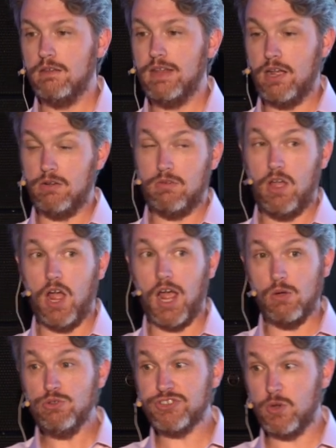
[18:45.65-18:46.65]
Now,
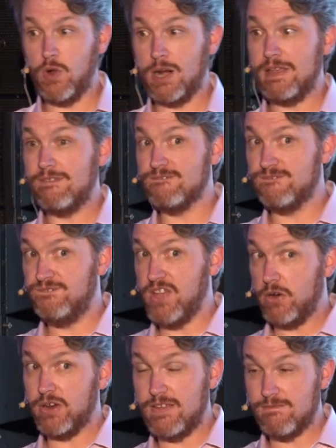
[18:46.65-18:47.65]
I also want to be
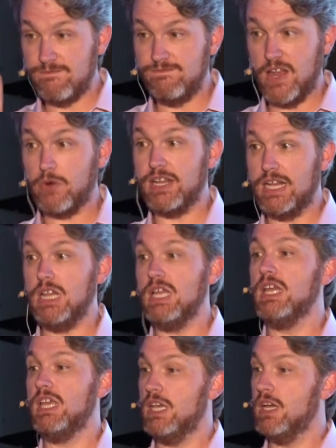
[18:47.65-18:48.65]
very, very
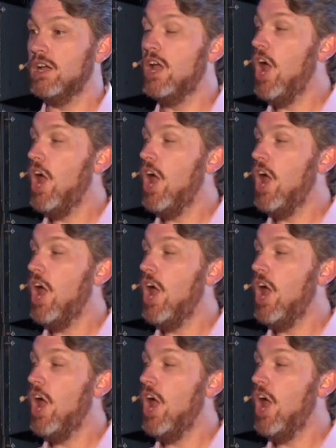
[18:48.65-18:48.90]
clear here.